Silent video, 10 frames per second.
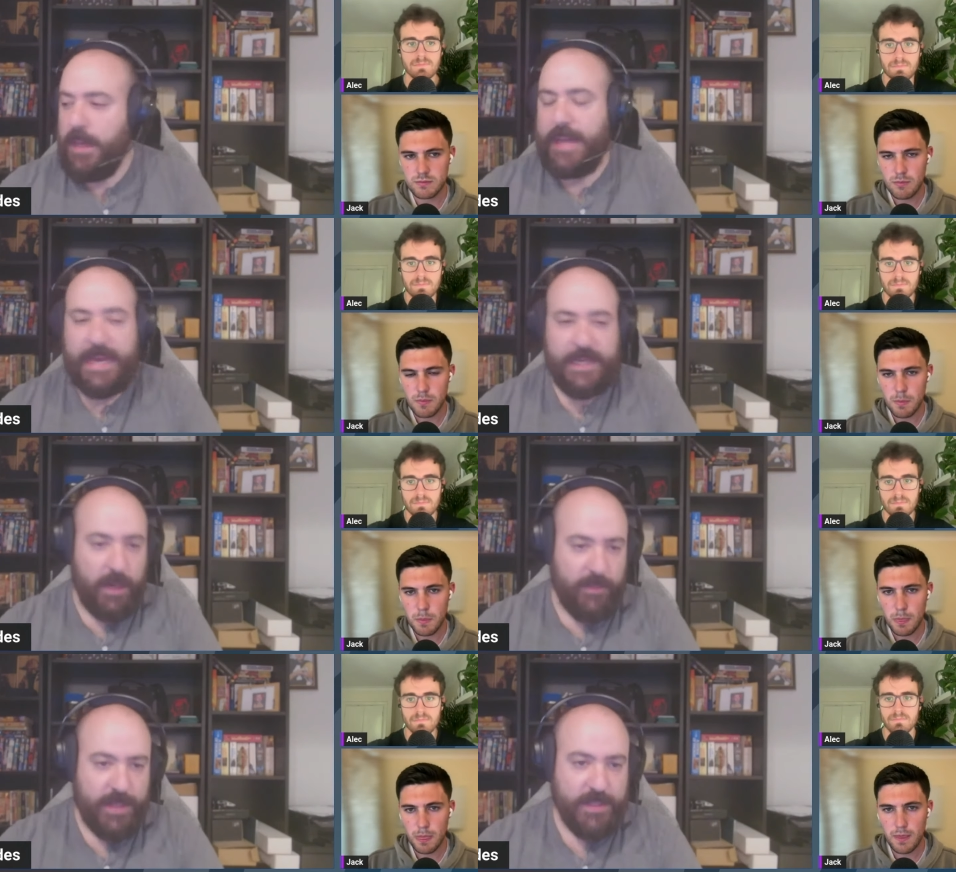Speaker 1: and
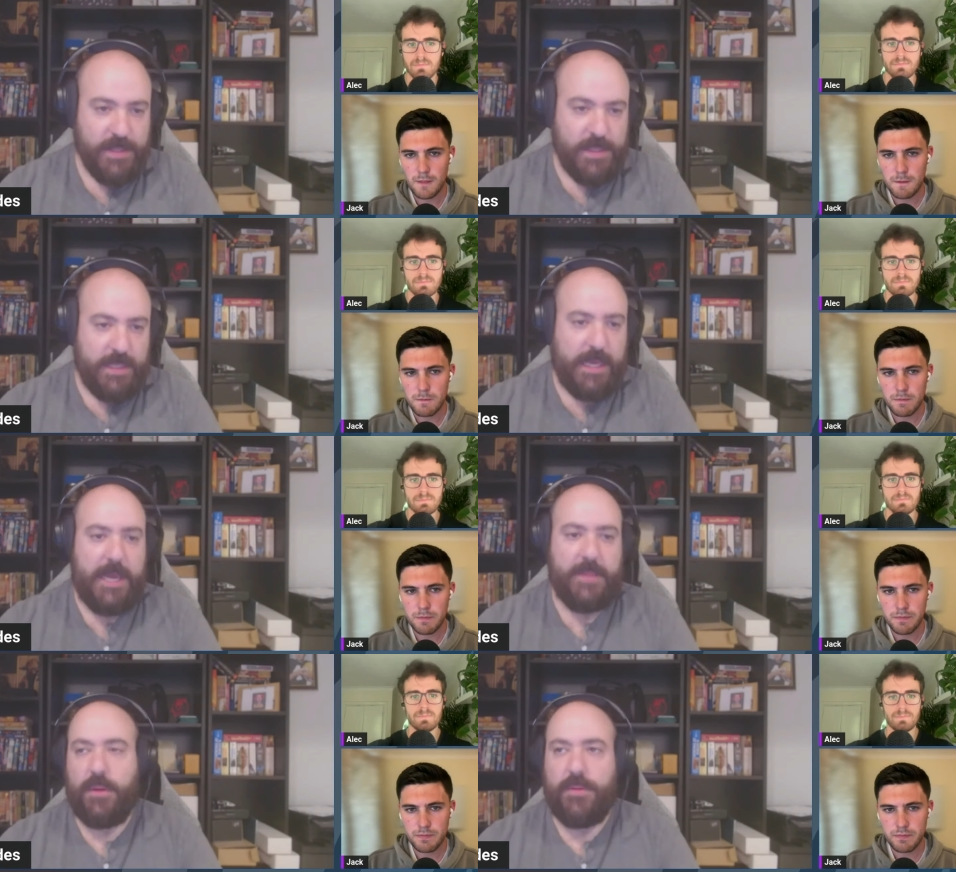governance in
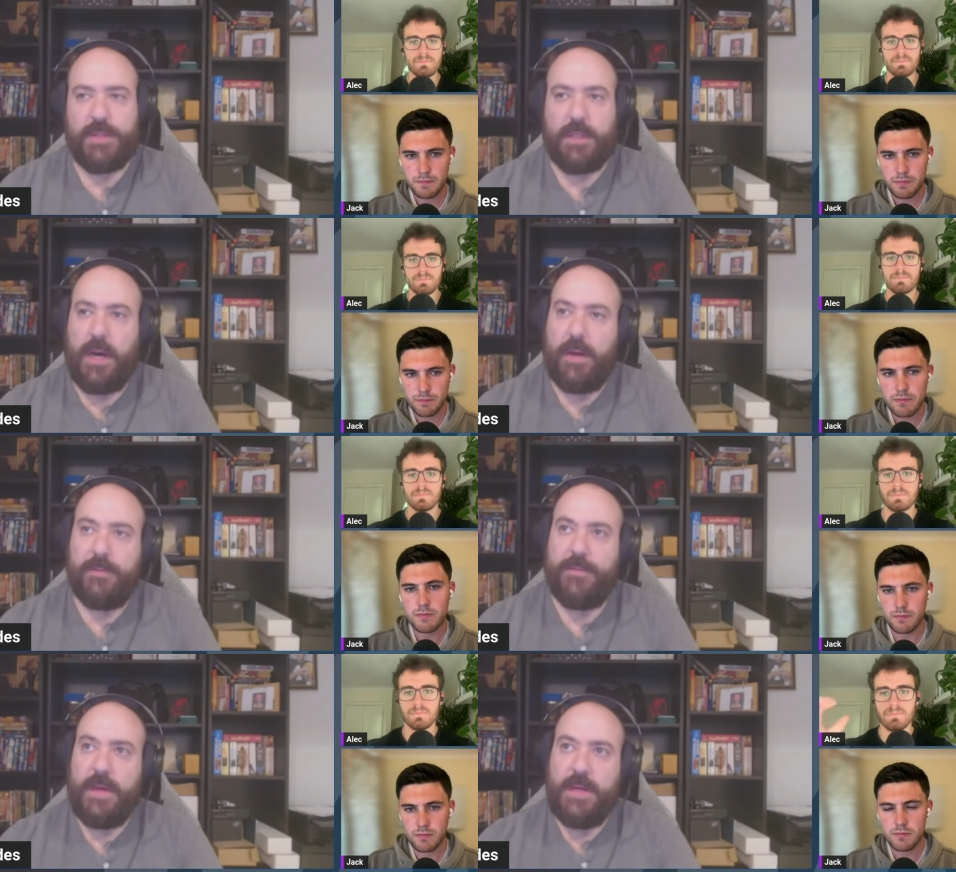games. There's a lot
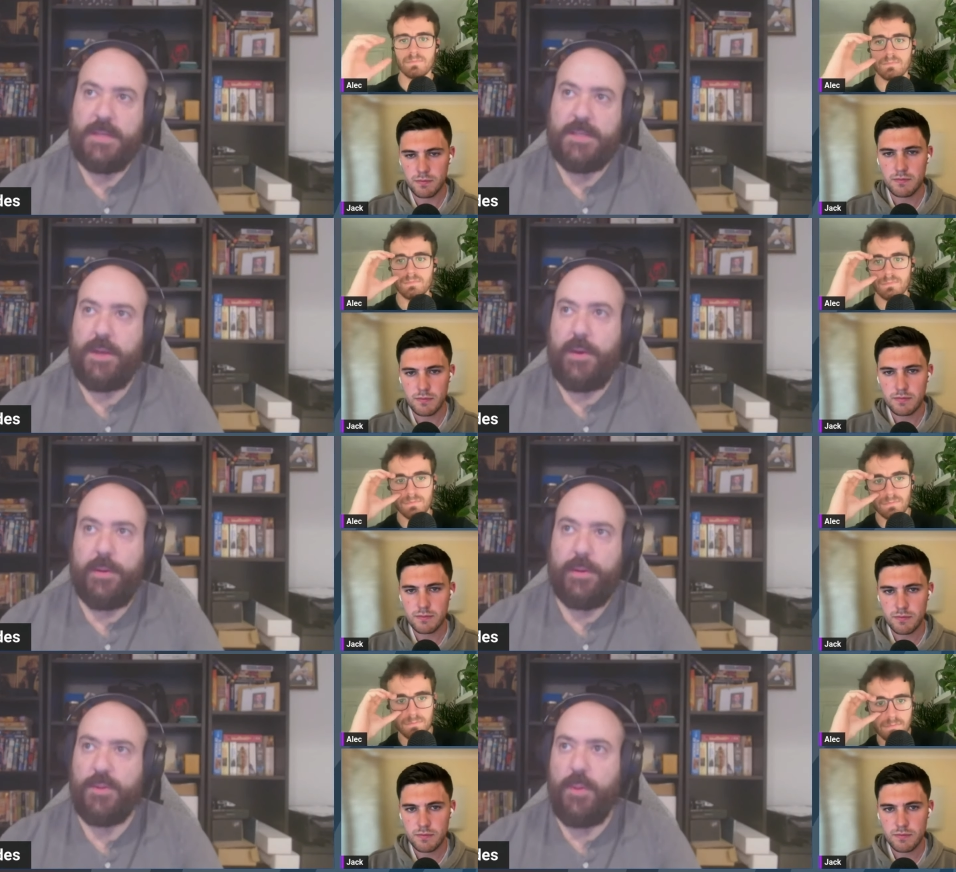of
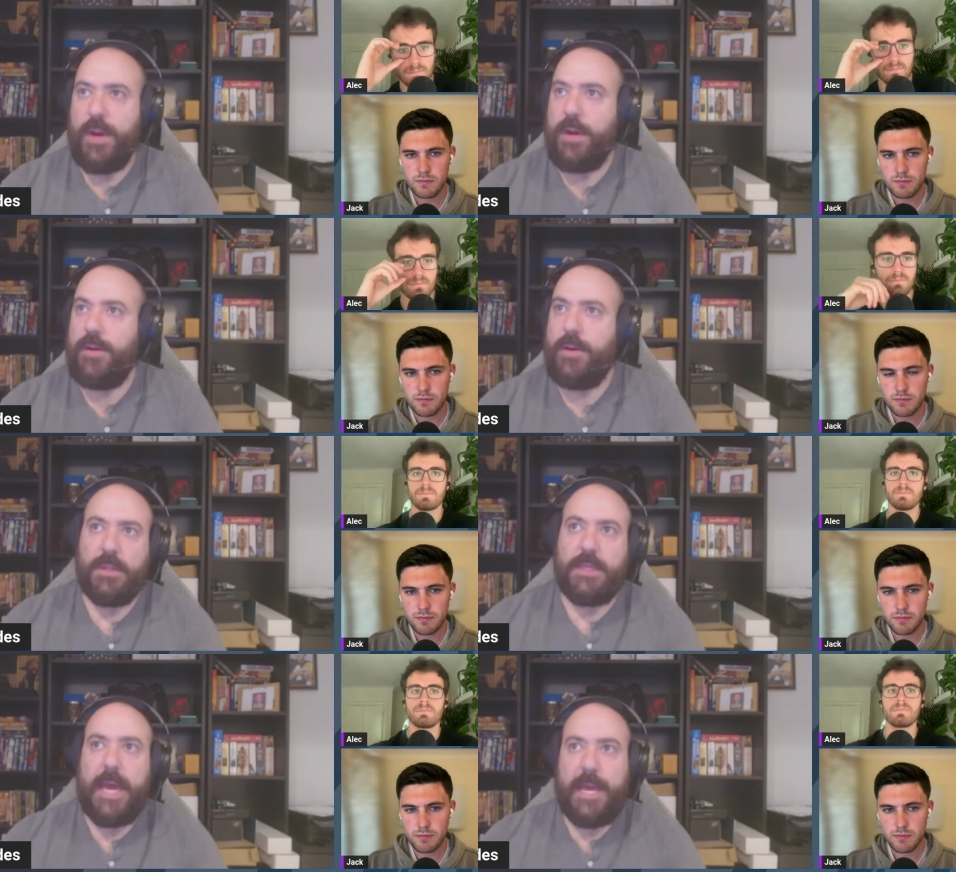scenarios where
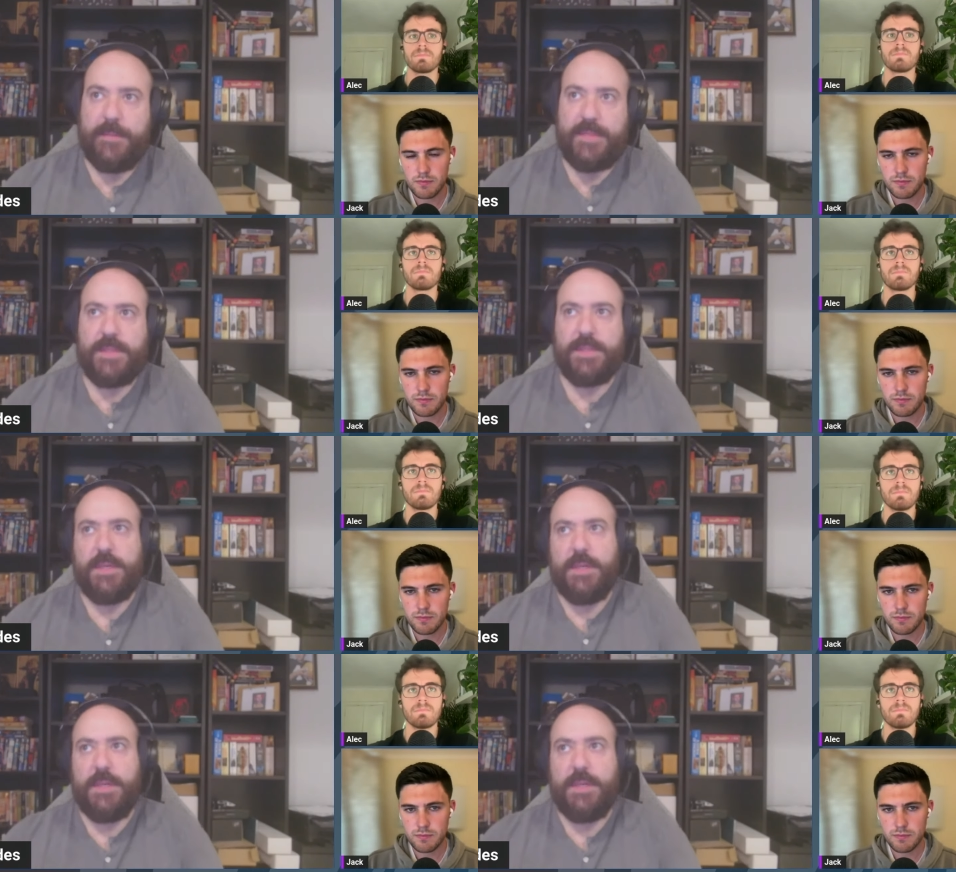games